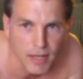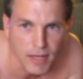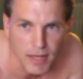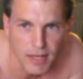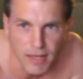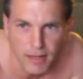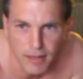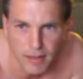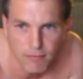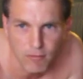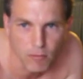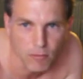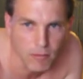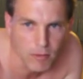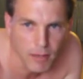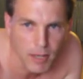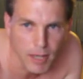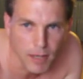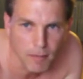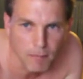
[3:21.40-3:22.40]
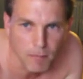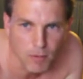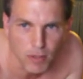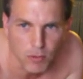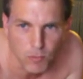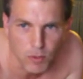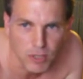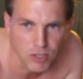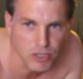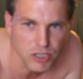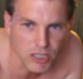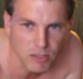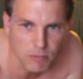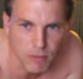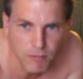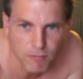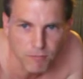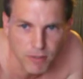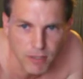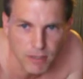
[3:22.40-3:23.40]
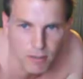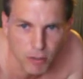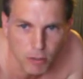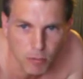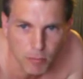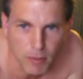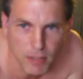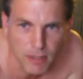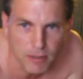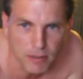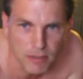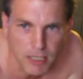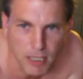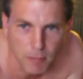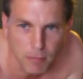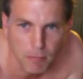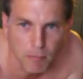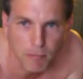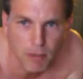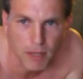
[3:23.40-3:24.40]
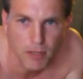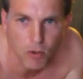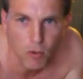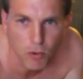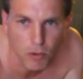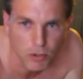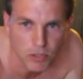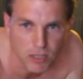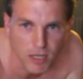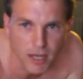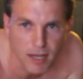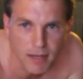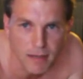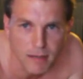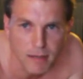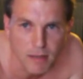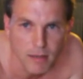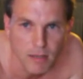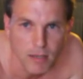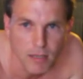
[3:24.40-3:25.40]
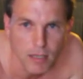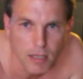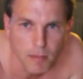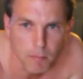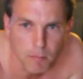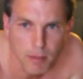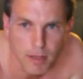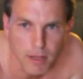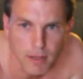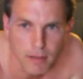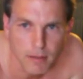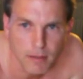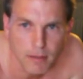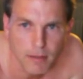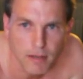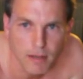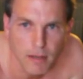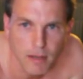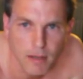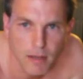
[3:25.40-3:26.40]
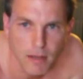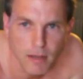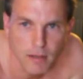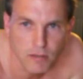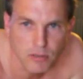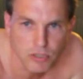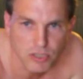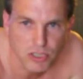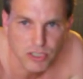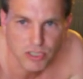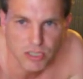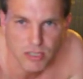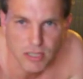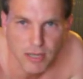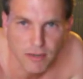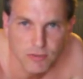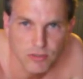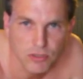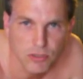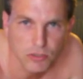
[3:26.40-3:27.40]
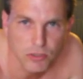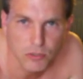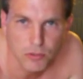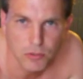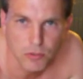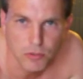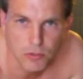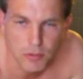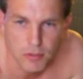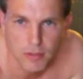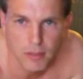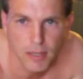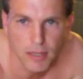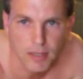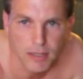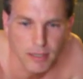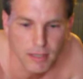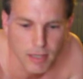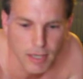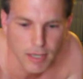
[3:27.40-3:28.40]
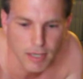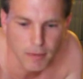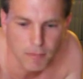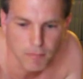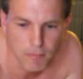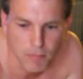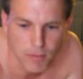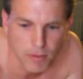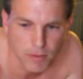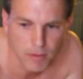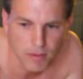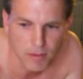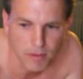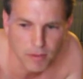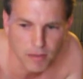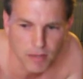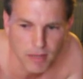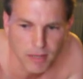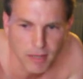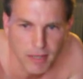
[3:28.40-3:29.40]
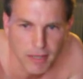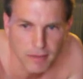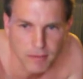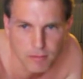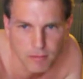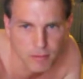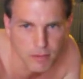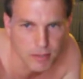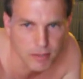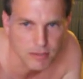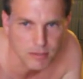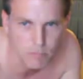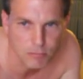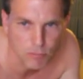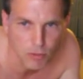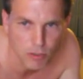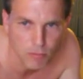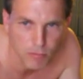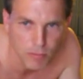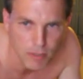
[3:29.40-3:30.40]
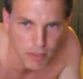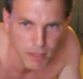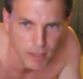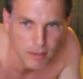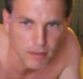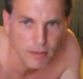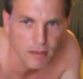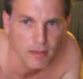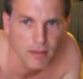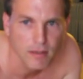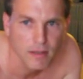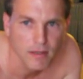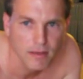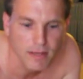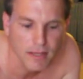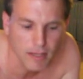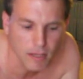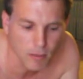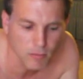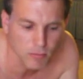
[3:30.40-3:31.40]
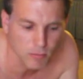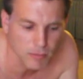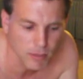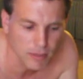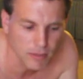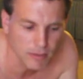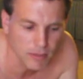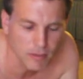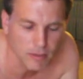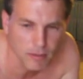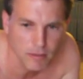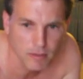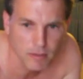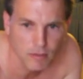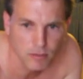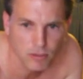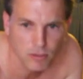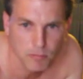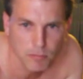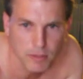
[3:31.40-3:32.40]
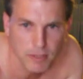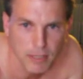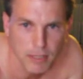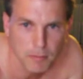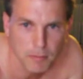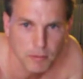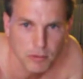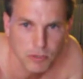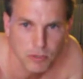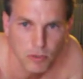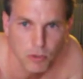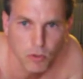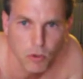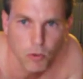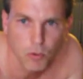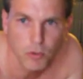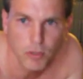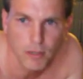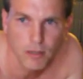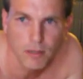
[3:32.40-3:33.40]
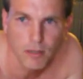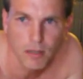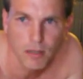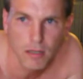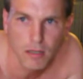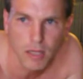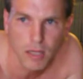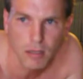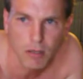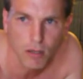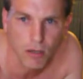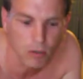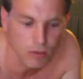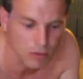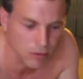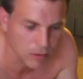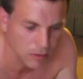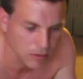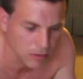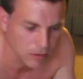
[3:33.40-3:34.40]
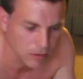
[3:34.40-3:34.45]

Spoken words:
and even readjust my feet a little bit, keeping my core tight, but just enough to kind of like get some movement in that helps me to be able to hold it a lot longer.